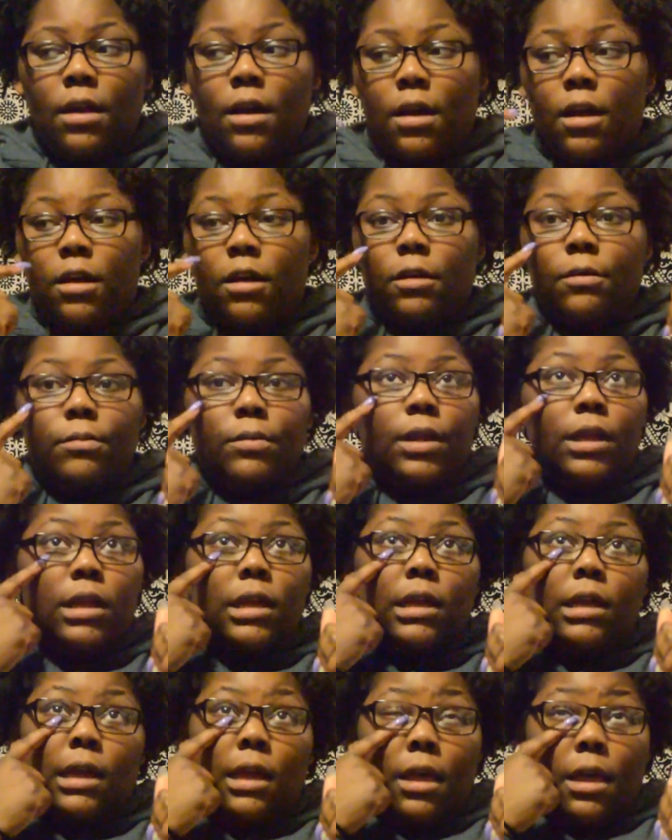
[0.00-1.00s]

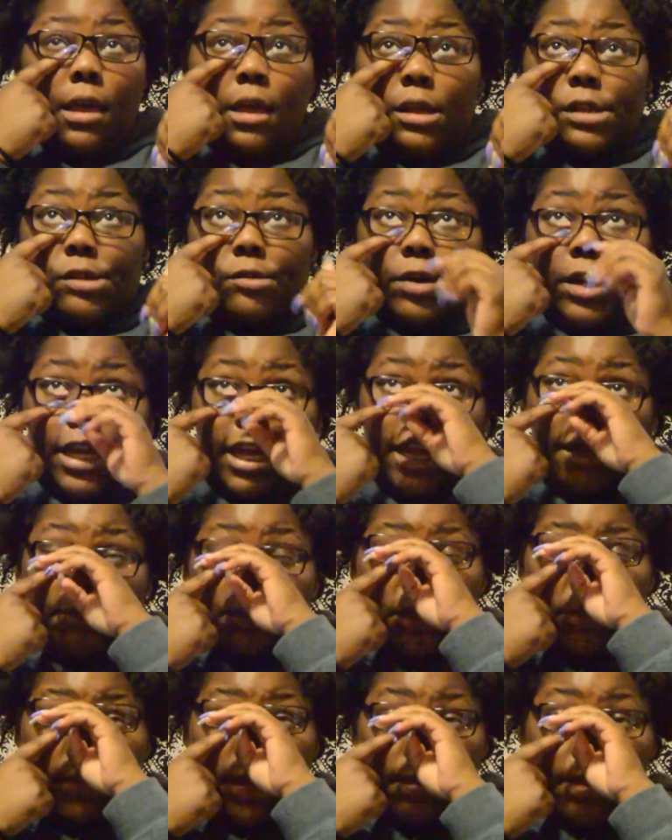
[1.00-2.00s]
So when it
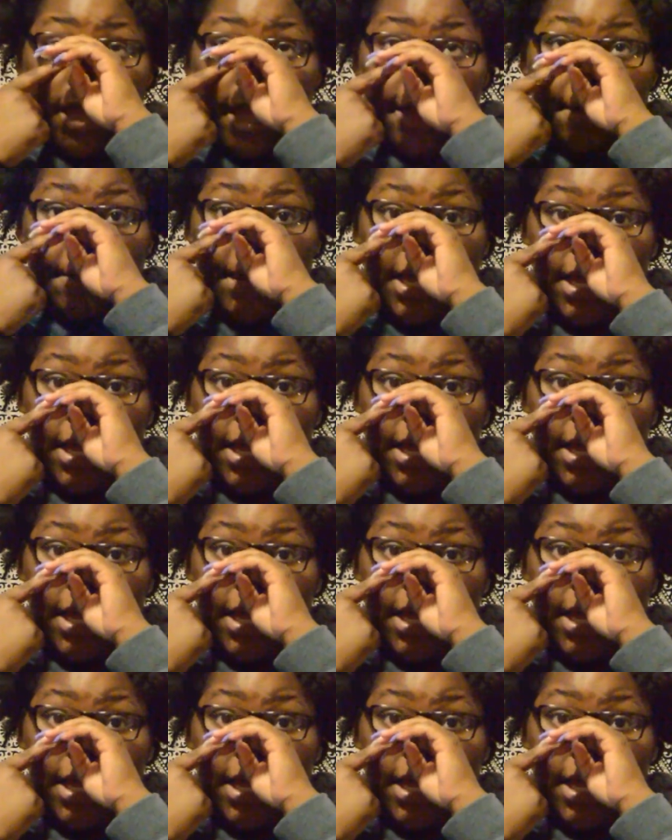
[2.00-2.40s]
came to me like